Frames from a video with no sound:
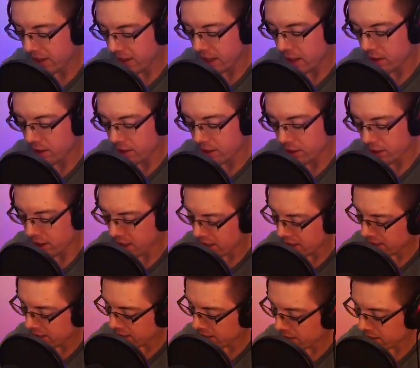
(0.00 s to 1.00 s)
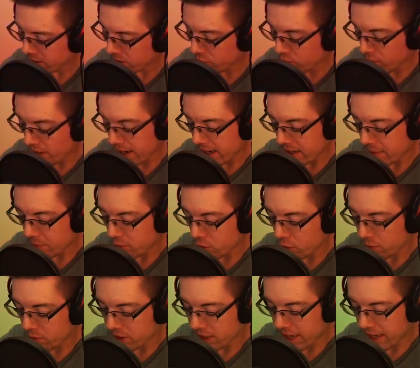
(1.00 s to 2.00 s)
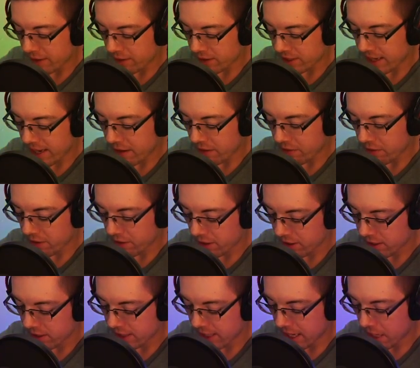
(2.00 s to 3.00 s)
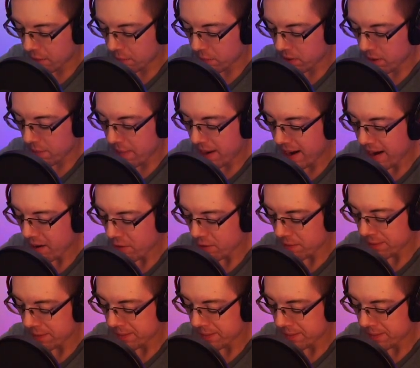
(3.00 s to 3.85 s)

and the other random troops down south to help them out.